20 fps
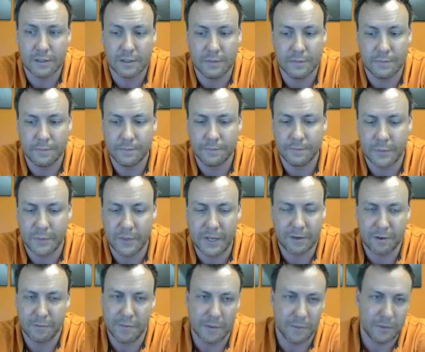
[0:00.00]
And I
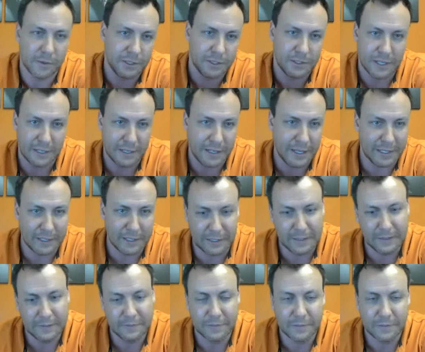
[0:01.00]
can remember just on like a